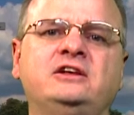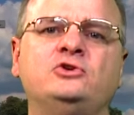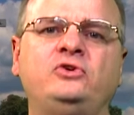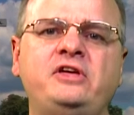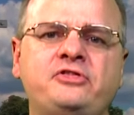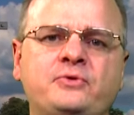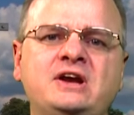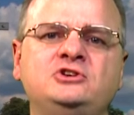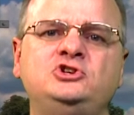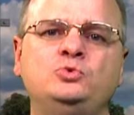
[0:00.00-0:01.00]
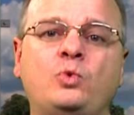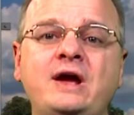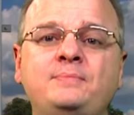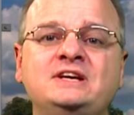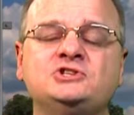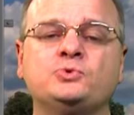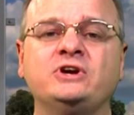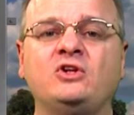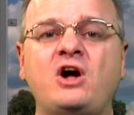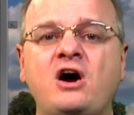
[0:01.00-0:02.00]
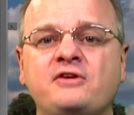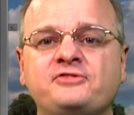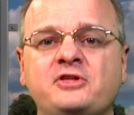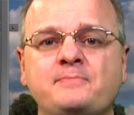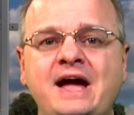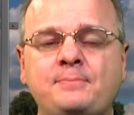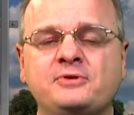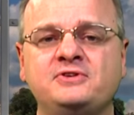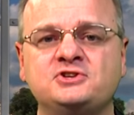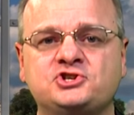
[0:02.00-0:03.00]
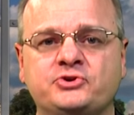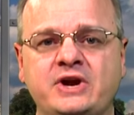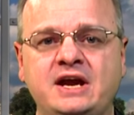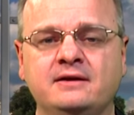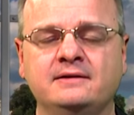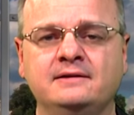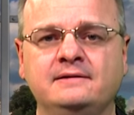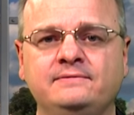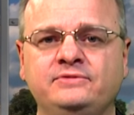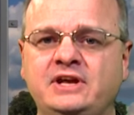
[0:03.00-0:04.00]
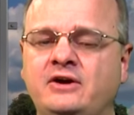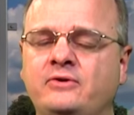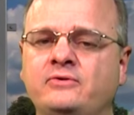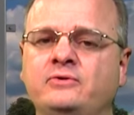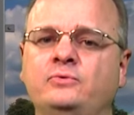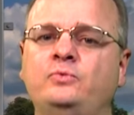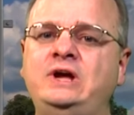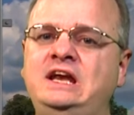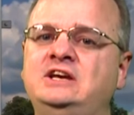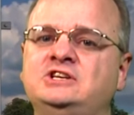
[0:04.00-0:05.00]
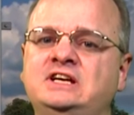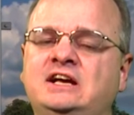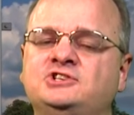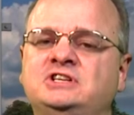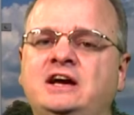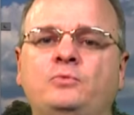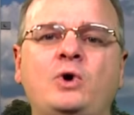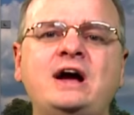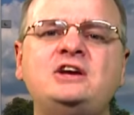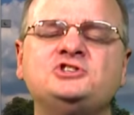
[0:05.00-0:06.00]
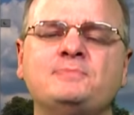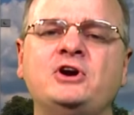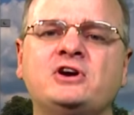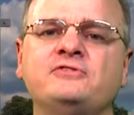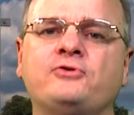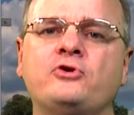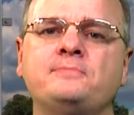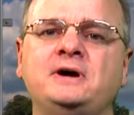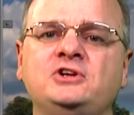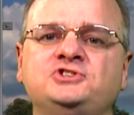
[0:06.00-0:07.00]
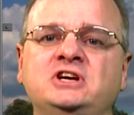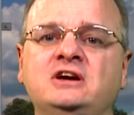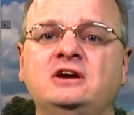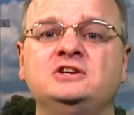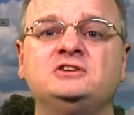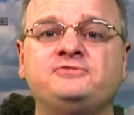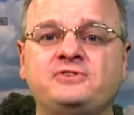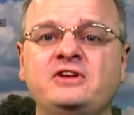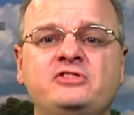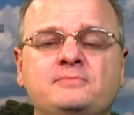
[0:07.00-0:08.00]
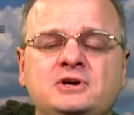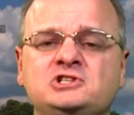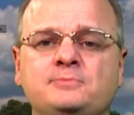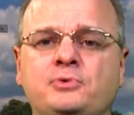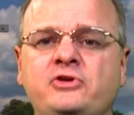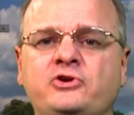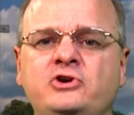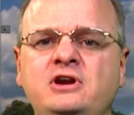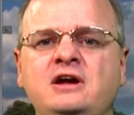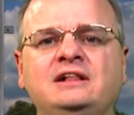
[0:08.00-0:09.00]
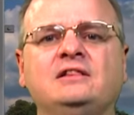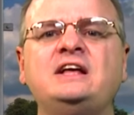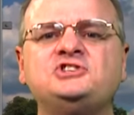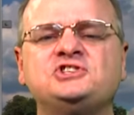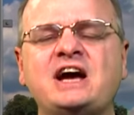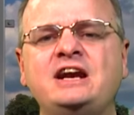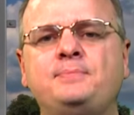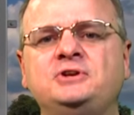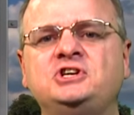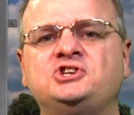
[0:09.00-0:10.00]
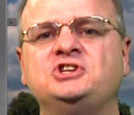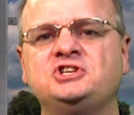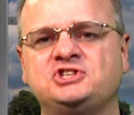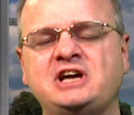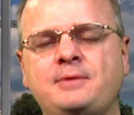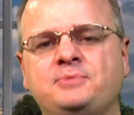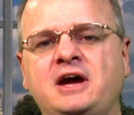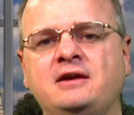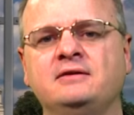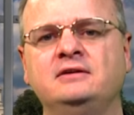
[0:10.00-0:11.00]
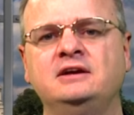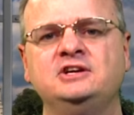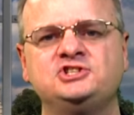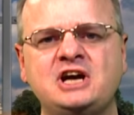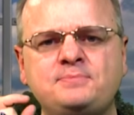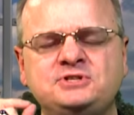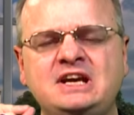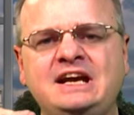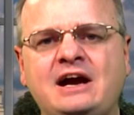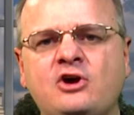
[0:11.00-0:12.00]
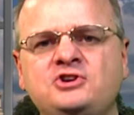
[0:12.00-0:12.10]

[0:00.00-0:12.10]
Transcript: literally threatened to wipe Israel off the map of history? Now, we need to take a stand. Why is American foreign policy to fund the Muslim Brotherhood? Let's sign a petition to stop that. Stop sending our